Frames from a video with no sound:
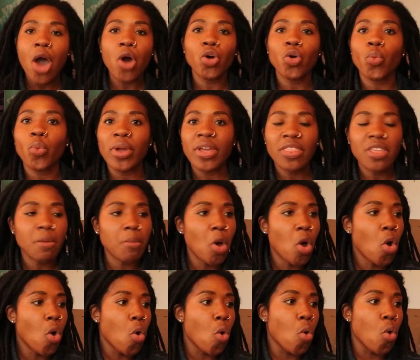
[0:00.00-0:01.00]
algorithm
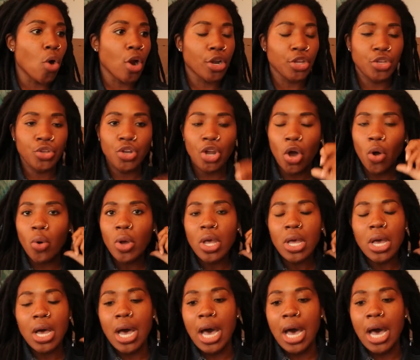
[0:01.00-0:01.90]
or, you know,